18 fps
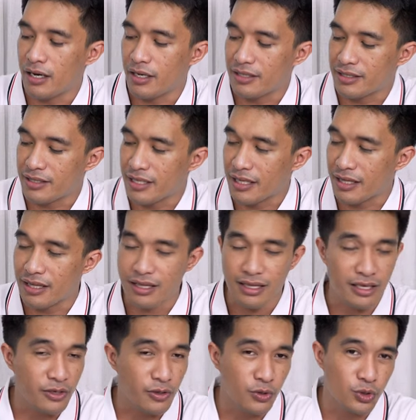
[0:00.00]
It's not
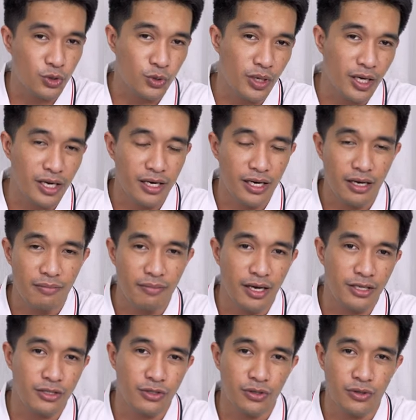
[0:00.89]
the usual na
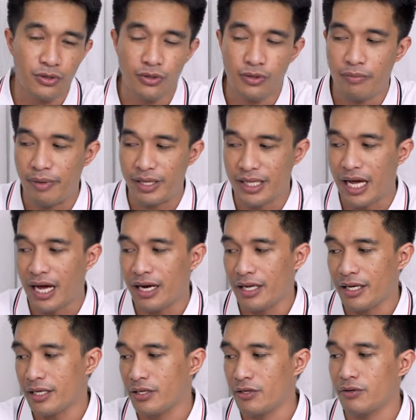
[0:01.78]
medyo
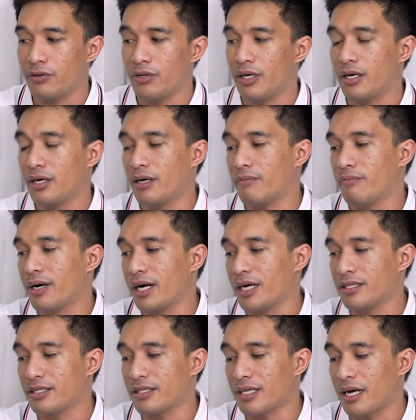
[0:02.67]
metallic yung
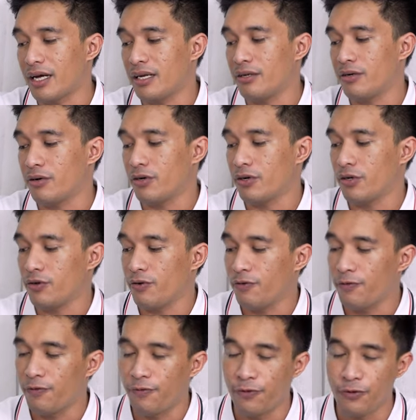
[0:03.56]
mga stand or
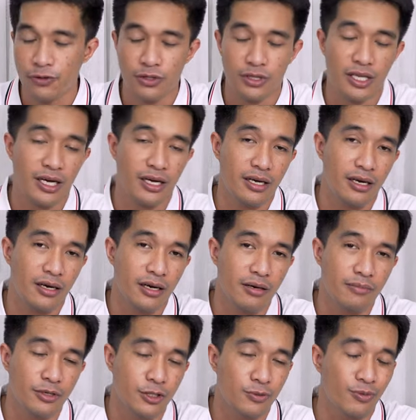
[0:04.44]
yung foot
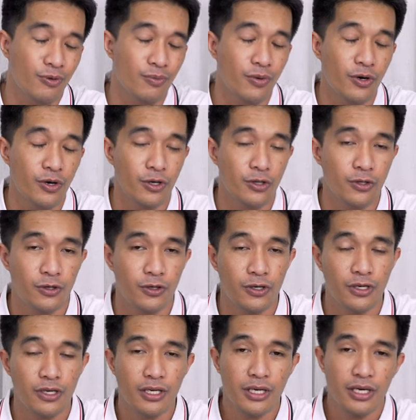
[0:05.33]
ng mismong
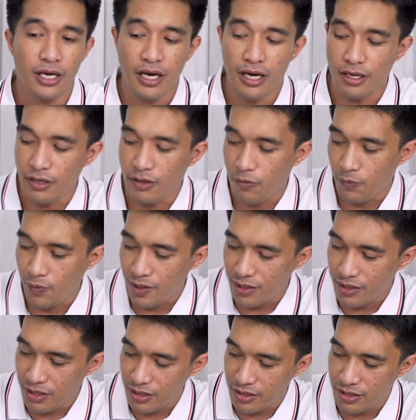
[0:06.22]
monitor. And
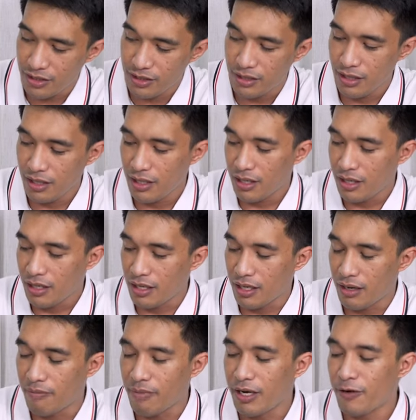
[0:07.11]
with this,
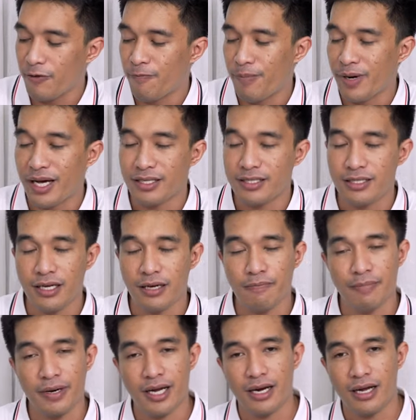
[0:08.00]
na made of
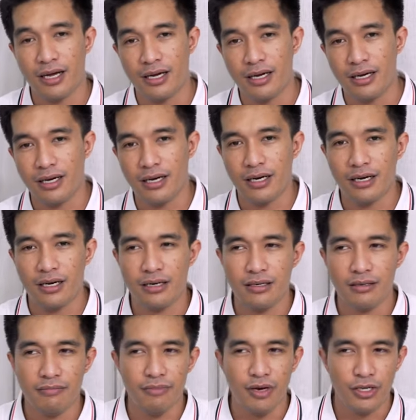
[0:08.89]
plastic, parang
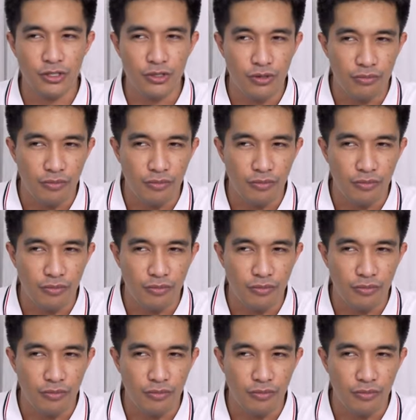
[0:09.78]
medyo